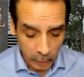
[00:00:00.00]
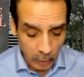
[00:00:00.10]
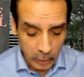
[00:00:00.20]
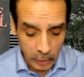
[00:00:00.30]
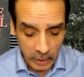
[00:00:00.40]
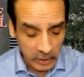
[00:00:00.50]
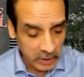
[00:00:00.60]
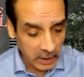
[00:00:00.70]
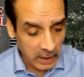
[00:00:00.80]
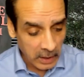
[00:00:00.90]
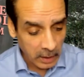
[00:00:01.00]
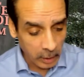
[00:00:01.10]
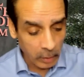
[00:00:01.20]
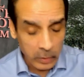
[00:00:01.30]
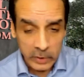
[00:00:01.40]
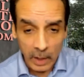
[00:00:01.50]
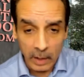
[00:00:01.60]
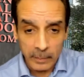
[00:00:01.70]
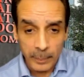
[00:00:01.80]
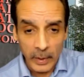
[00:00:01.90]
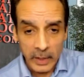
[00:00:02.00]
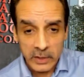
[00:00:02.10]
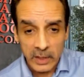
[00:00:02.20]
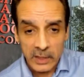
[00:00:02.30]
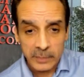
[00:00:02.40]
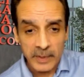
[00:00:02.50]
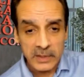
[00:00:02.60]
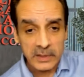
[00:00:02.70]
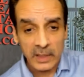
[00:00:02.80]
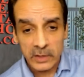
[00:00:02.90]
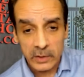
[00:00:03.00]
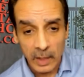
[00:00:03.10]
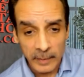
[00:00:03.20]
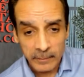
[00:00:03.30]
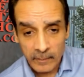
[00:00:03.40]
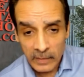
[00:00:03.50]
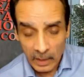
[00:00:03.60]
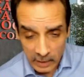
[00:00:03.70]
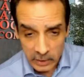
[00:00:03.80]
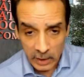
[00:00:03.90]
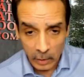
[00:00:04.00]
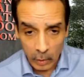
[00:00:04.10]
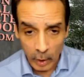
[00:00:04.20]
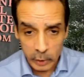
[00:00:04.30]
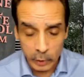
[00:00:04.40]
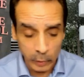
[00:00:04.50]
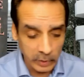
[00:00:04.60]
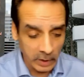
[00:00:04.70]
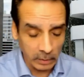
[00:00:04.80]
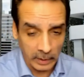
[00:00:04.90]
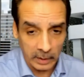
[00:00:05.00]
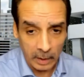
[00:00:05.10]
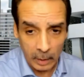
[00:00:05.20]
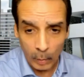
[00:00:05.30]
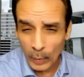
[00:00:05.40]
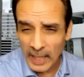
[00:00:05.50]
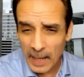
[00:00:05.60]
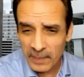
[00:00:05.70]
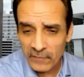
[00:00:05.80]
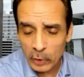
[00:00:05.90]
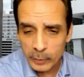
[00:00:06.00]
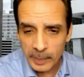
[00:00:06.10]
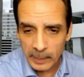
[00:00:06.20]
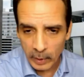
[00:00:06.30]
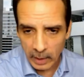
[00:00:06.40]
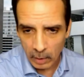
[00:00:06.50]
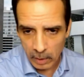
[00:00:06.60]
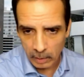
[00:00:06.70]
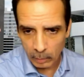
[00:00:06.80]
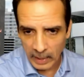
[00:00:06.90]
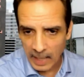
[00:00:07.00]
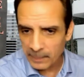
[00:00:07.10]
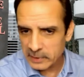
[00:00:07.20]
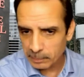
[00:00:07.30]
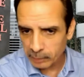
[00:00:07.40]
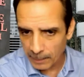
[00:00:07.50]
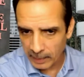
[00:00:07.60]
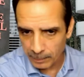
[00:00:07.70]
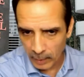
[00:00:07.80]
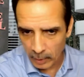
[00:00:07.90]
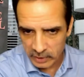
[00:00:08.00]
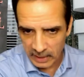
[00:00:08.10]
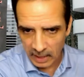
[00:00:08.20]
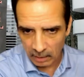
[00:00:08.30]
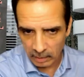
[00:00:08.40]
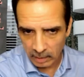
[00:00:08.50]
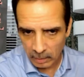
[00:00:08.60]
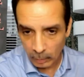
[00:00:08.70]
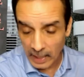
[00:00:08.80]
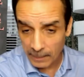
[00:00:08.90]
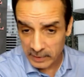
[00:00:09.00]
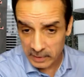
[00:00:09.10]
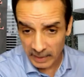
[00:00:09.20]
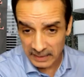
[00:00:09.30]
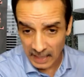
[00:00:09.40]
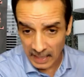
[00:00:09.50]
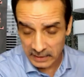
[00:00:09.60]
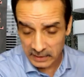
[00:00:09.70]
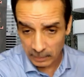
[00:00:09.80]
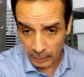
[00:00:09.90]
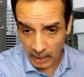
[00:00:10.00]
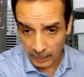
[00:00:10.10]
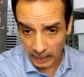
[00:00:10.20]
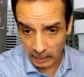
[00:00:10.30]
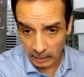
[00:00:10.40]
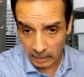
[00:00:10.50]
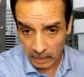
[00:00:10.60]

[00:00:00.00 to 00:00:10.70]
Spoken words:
No good deed goes unpunished in this business, ladies and gentlemen. This can cost you dearly. What happens if those people get hurt? What happens if the property burns down? What happens if somebody dies in the property?